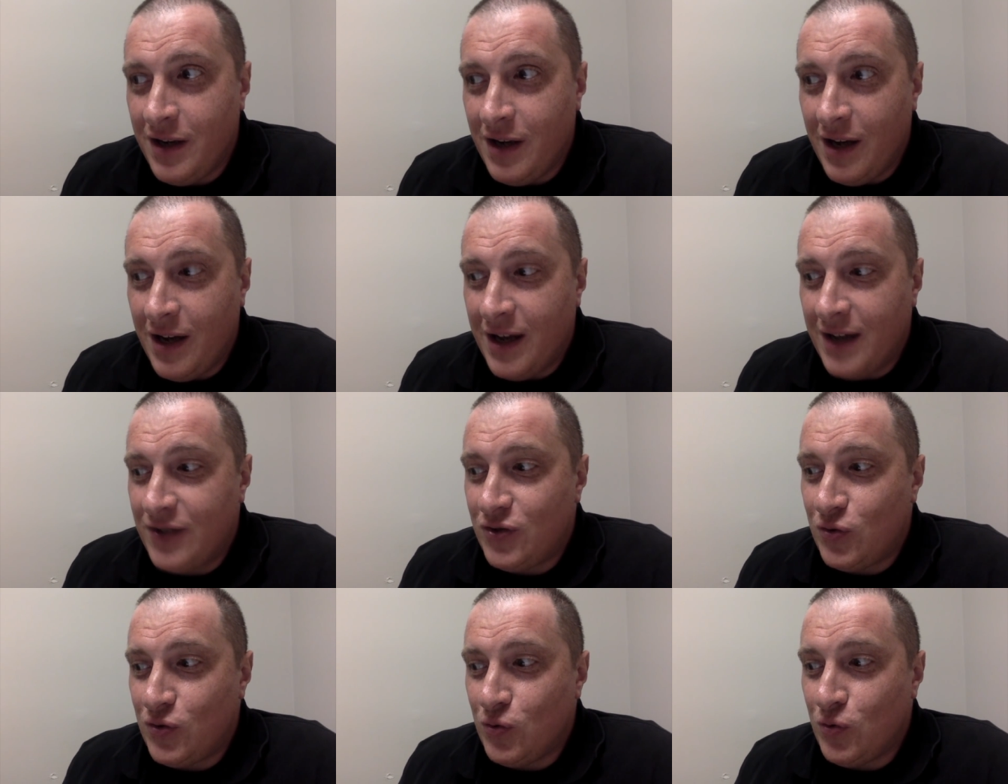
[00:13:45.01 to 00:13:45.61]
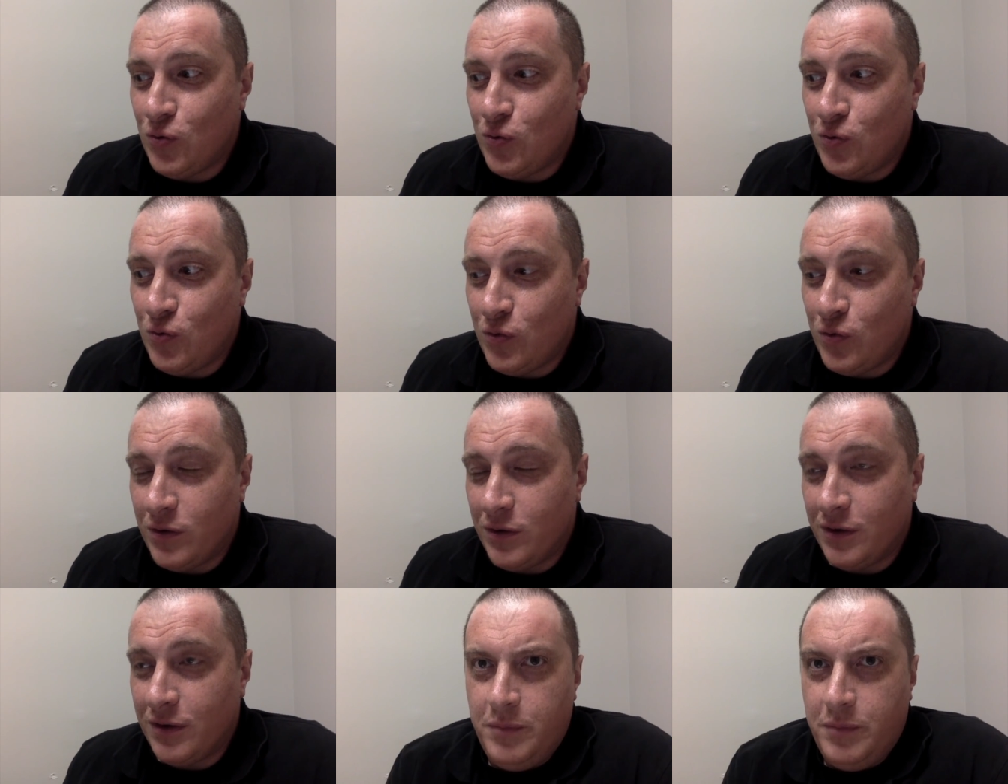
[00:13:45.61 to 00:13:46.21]
uh, to
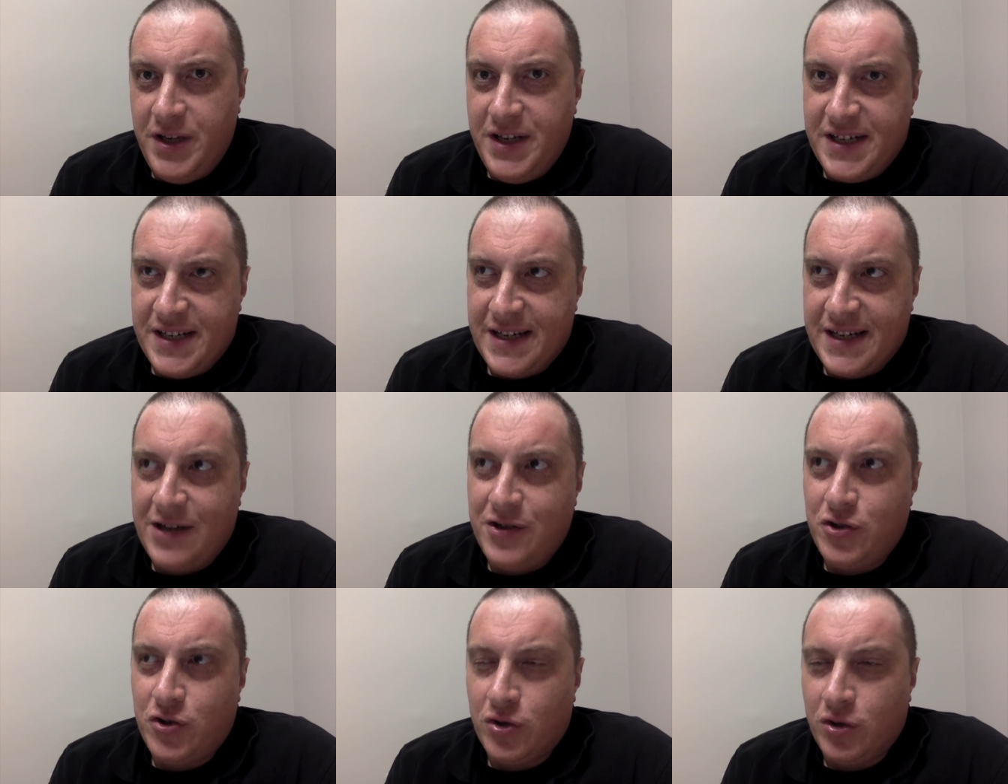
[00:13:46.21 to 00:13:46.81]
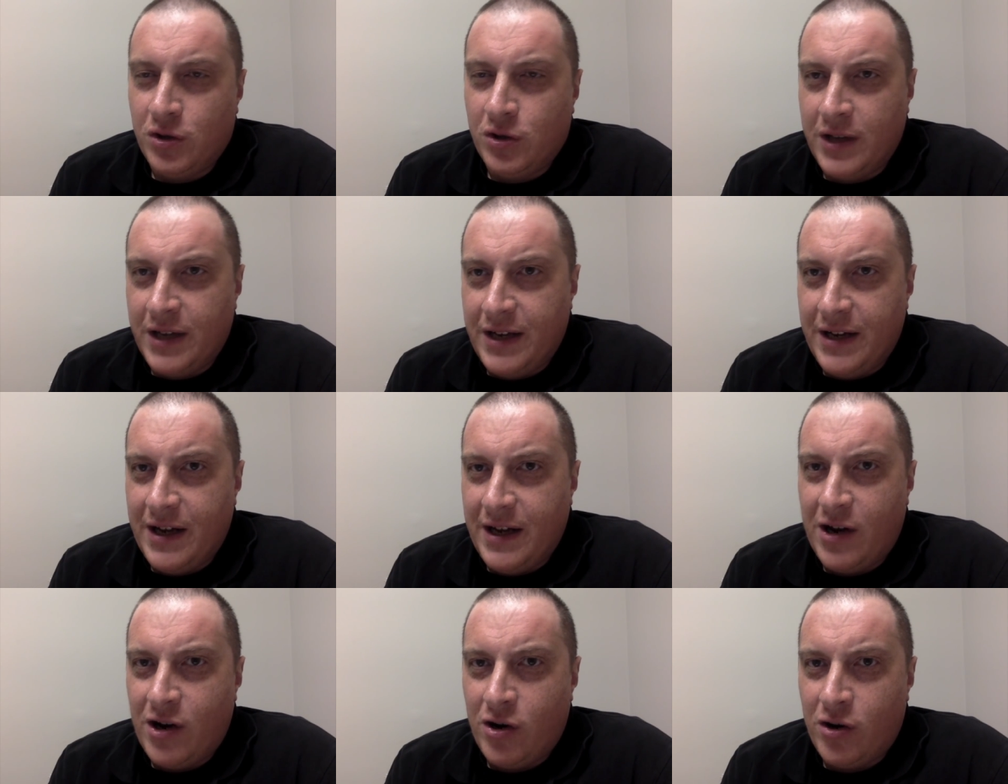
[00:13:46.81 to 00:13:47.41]
be central
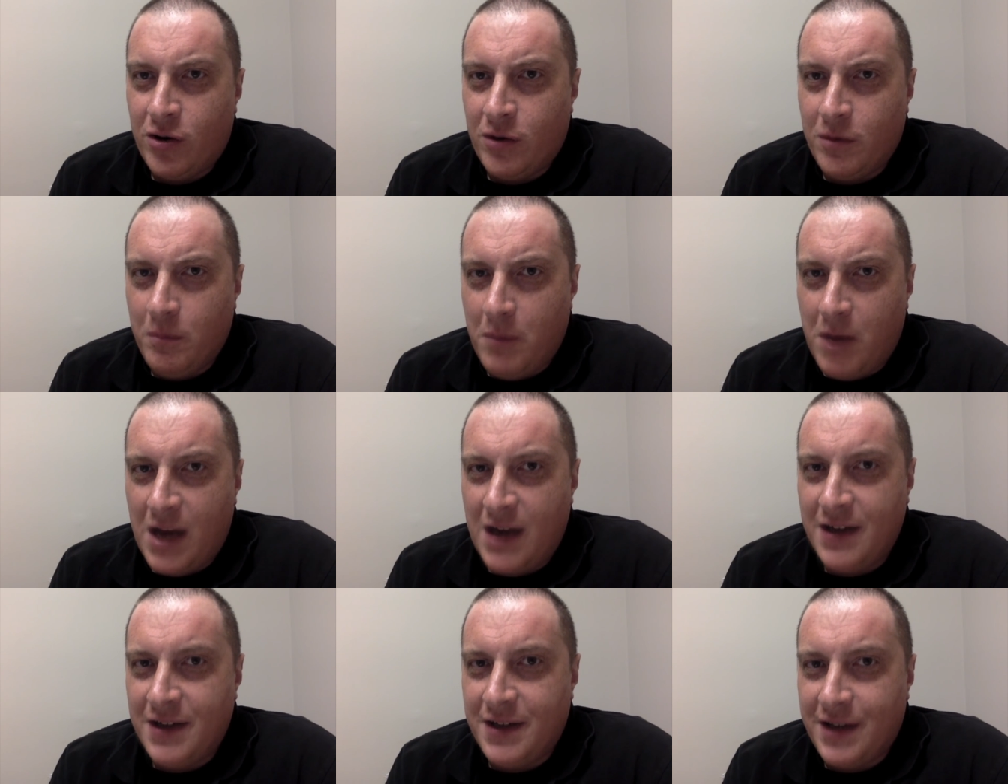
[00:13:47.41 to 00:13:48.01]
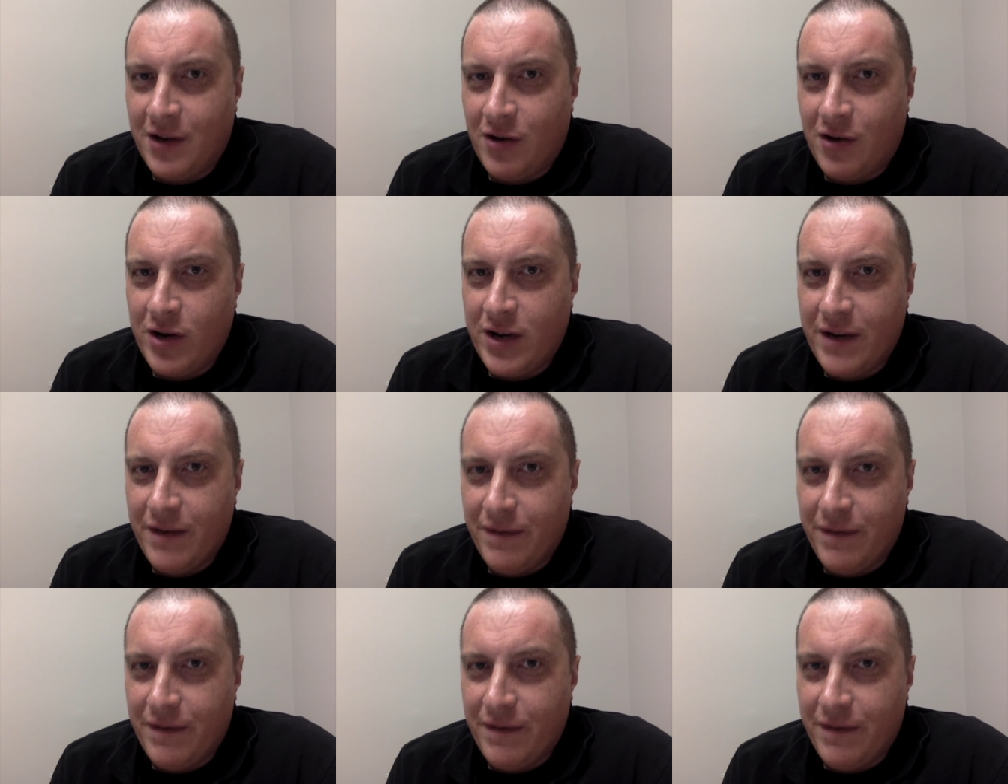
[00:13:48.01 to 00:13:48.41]
in our monetary